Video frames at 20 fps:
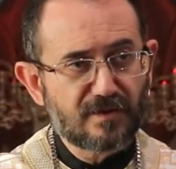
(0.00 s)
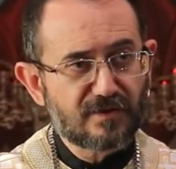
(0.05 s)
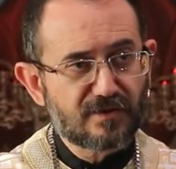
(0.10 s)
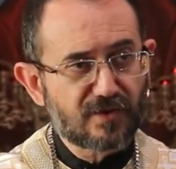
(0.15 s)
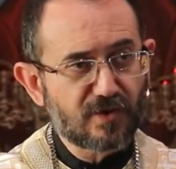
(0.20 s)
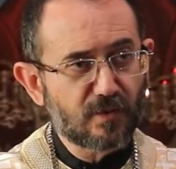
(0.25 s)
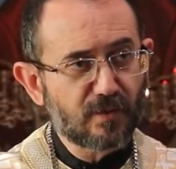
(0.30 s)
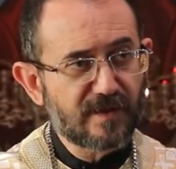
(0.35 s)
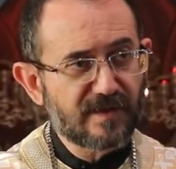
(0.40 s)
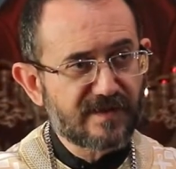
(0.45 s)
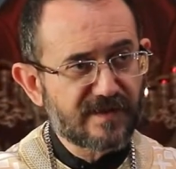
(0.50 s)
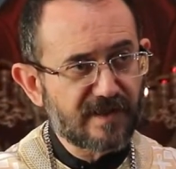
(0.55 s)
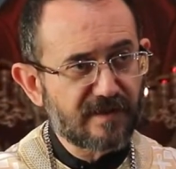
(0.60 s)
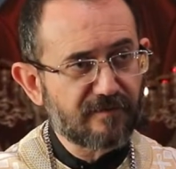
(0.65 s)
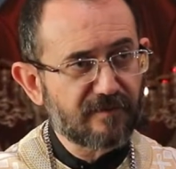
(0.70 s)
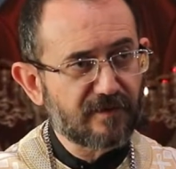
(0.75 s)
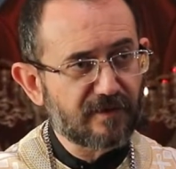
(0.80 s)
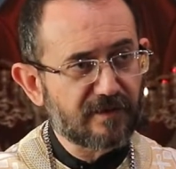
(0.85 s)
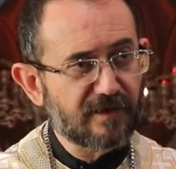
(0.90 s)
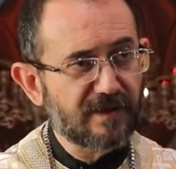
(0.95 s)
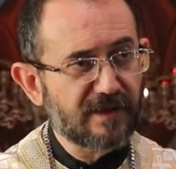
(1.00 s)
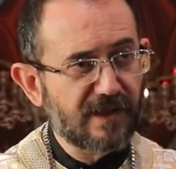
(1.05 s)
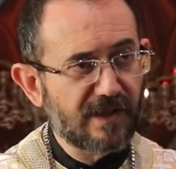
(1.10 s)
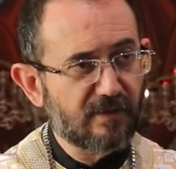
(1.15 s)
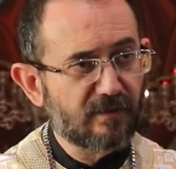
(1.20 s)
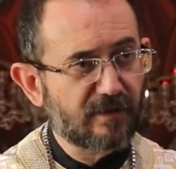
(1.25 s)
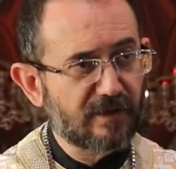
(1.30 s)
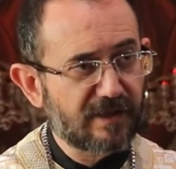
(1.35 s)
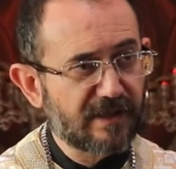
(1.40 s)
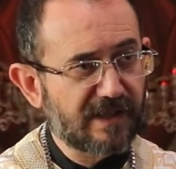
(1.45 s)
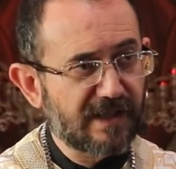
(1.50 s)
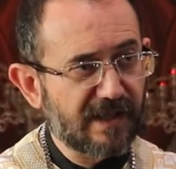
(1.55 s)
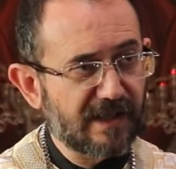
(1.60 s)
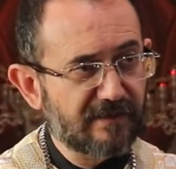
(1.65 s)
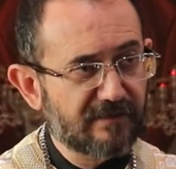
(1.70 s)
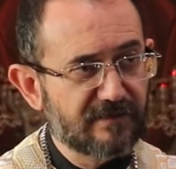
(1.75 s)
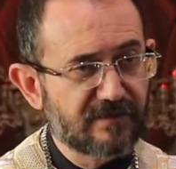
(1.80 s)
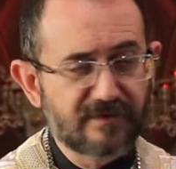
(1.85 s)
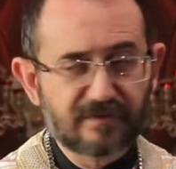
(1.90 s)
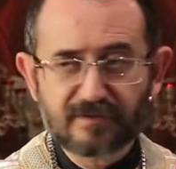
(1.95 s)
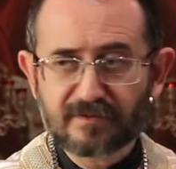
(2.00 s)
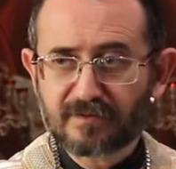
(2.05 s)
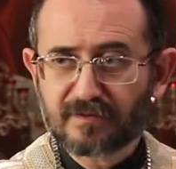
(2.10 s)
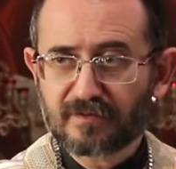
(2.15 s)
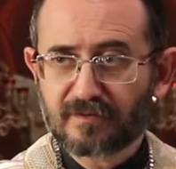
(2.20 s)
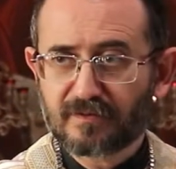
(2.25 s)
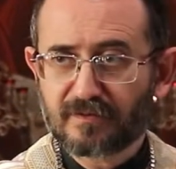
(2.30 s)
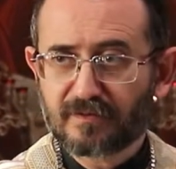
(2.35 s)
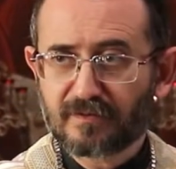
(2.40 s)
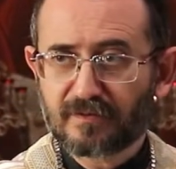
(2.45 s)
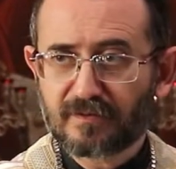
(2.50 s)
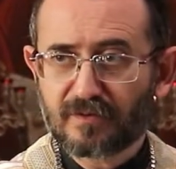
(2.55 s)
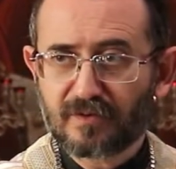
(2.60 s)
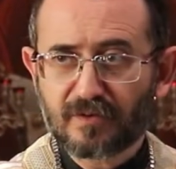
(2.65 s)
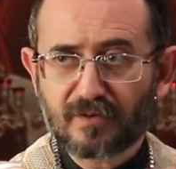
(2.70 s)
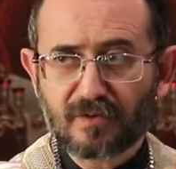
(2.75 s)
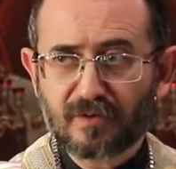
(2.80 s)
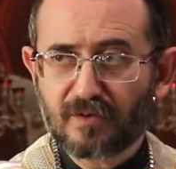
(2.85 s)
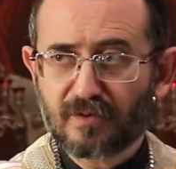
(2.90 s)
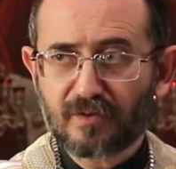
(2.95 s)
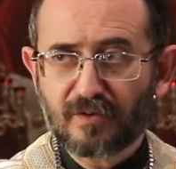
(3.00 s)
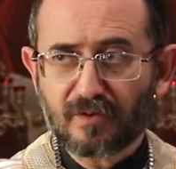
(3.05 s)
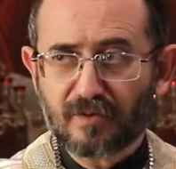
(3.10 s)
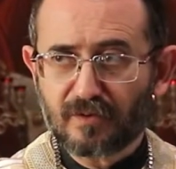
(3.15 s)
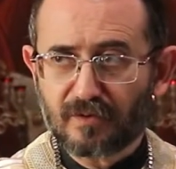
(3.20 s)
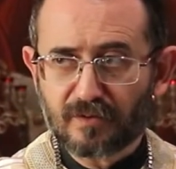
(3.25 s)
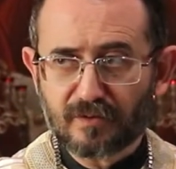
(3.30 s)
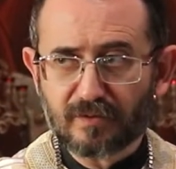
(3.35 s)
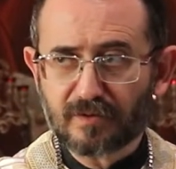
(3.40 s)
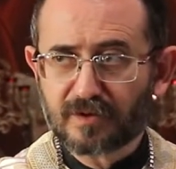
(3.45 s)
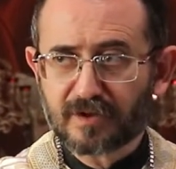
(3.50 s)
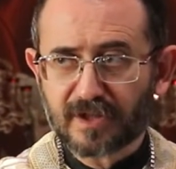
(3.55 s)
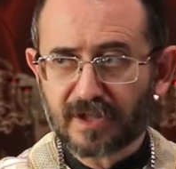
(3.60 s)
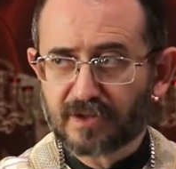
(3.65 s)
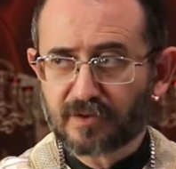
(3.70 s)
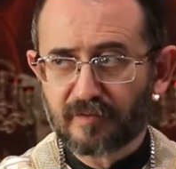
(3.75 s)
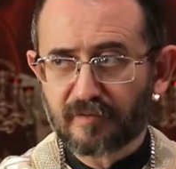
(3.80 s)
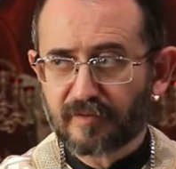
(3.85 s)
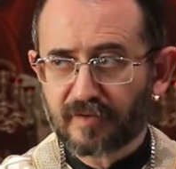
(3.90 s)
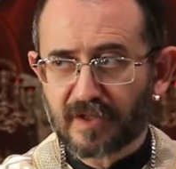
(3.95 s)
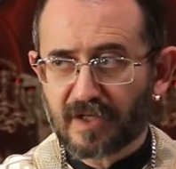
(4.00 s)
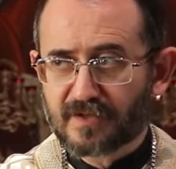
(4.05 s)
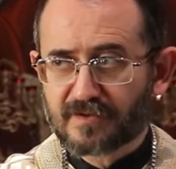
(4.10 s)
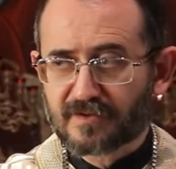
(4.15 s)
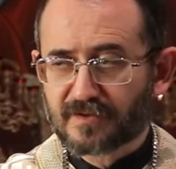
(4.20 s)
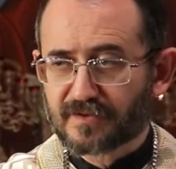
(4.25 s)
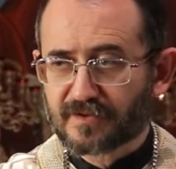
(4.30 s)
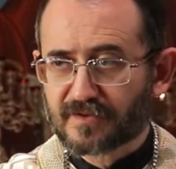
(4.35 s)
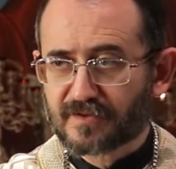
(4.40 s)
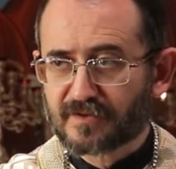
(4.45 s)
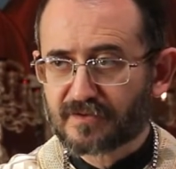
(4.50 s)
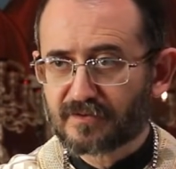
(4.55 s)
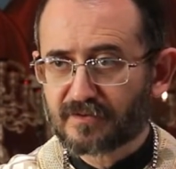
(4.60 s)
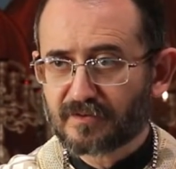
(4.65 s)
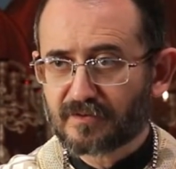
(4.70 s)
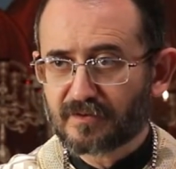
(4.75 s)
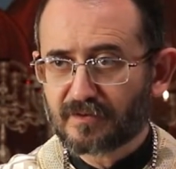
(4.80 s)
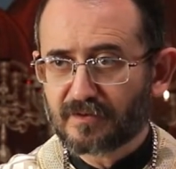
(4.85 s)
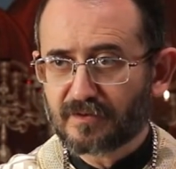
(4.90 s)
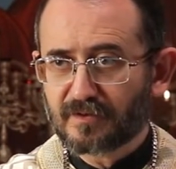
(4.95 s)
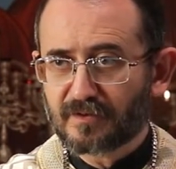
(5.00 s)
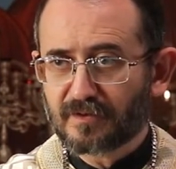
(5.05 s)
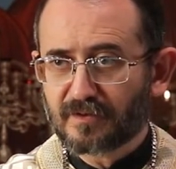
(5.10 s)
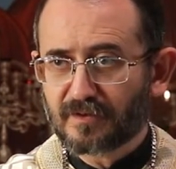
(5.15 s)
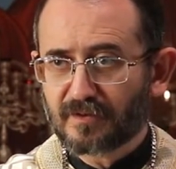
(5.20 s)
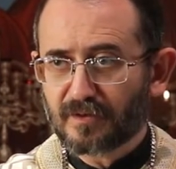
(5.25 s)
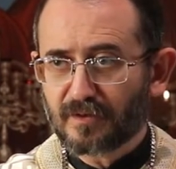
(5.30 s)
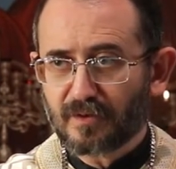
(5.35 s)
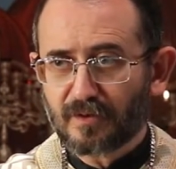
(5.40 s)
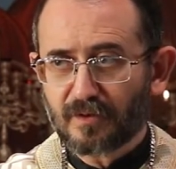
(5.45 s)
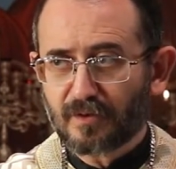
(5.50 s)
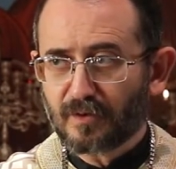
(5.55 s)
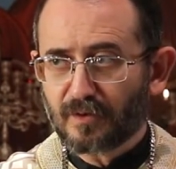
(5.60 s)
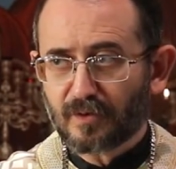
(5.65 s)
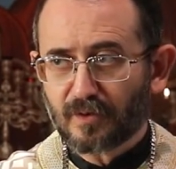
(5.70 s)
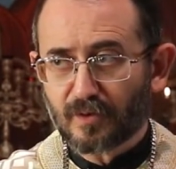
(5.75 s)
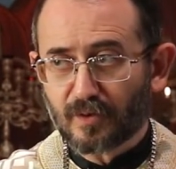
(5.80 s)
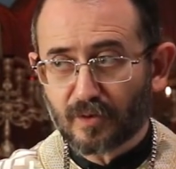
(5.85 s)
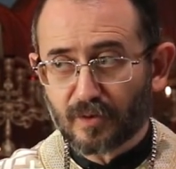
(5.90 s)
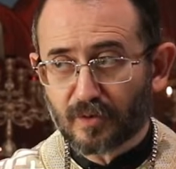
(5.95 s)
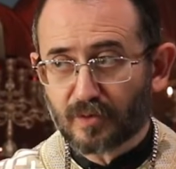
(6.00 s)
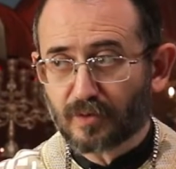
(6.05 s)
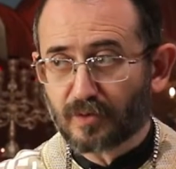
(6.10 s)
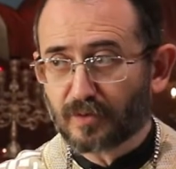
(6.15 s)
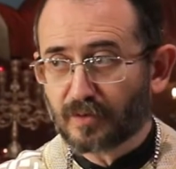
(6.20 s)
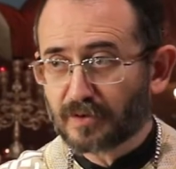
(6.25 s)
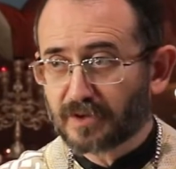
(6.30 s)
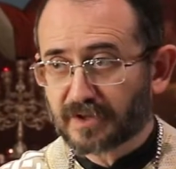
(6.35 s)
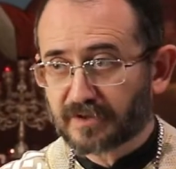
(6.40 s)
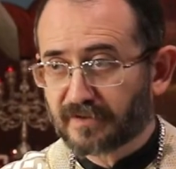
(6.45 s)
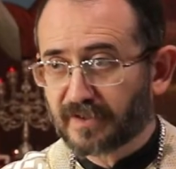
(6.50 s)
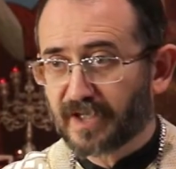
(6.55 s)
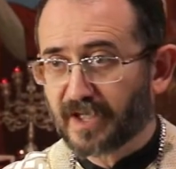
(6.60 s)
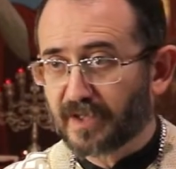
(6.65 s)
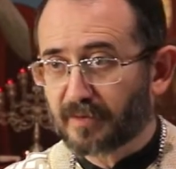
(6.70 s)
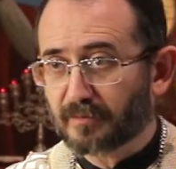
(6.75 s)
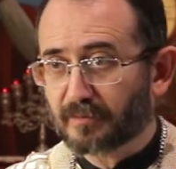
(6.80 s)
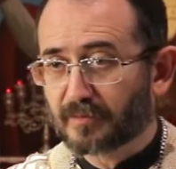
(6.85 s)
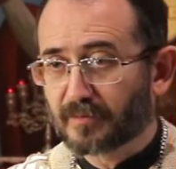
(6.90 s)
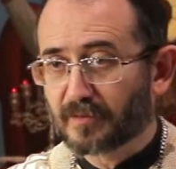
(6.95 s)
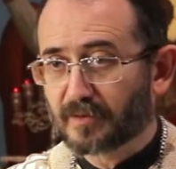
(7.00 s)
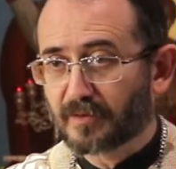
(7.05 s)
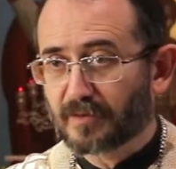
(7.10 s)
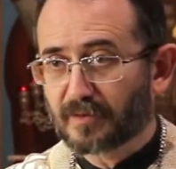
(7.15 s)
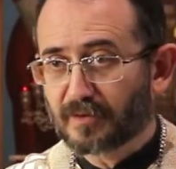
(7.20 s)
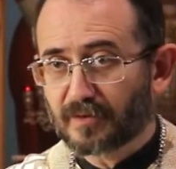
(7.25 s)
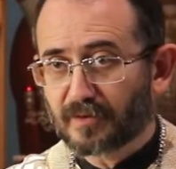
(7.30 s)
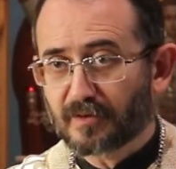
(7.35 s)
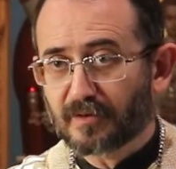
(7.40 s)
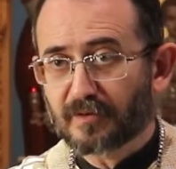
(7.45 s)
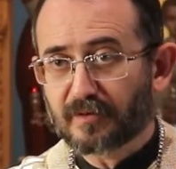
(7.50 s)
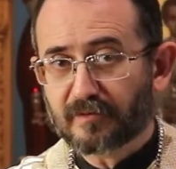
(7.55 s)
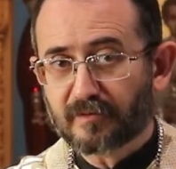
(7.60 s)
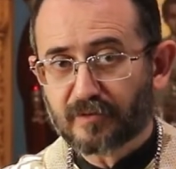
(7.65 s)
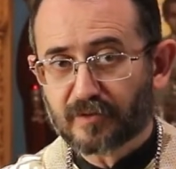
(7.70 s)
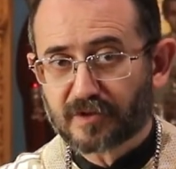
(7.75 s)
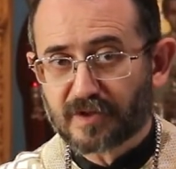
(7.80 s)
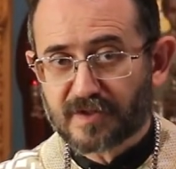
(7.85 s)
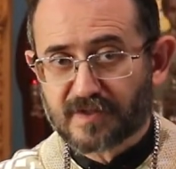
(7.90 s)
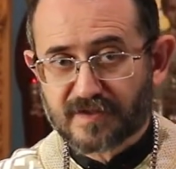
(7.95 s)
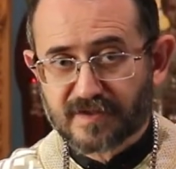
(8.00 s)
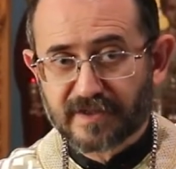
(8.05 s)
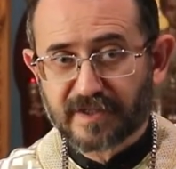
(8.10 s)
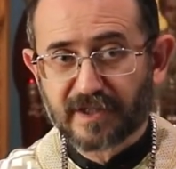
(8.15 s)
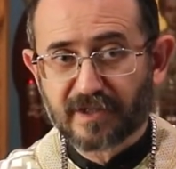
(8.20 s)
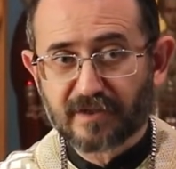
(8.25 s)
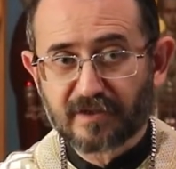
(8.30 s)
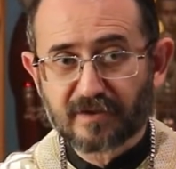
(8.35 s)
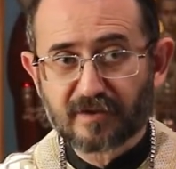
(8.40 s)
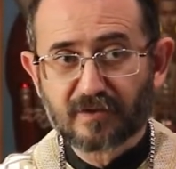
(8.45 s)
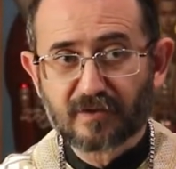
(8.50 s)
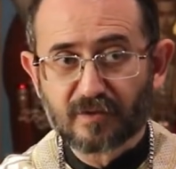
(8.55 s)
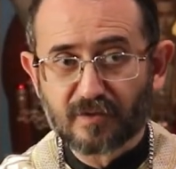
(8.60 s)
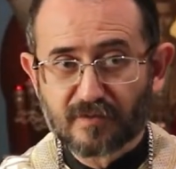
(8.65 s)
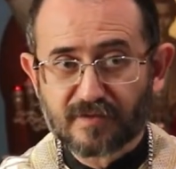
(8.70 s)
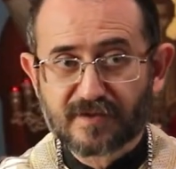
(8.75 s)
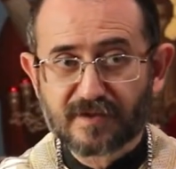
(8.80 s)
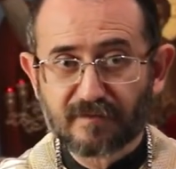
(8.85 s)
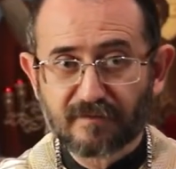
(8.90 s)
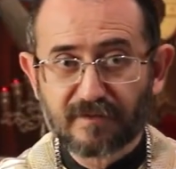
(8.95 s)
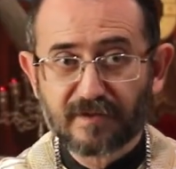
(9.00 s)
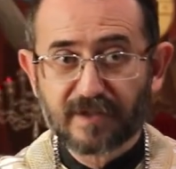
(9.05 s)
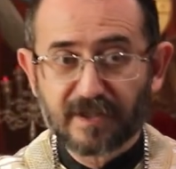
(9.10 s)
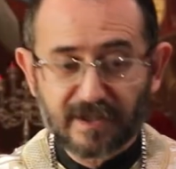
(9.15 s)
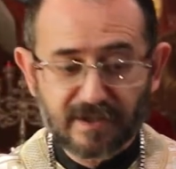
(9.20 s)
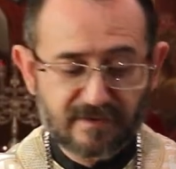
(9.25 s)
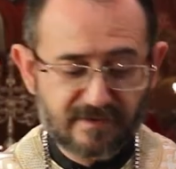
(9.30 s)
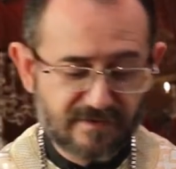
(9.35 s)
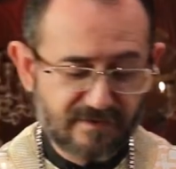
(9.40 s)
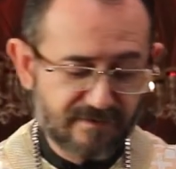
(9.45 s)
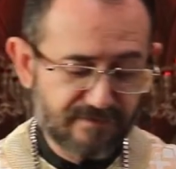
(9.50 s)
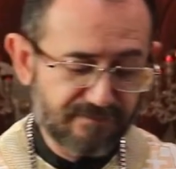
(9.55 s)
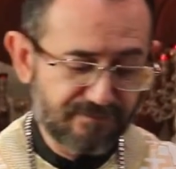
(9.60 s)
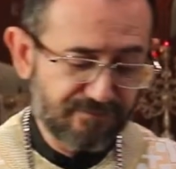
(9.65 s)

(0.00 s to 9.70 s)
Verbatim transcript: so we suffer in our lives all kind of losses all the time for the sake of something else.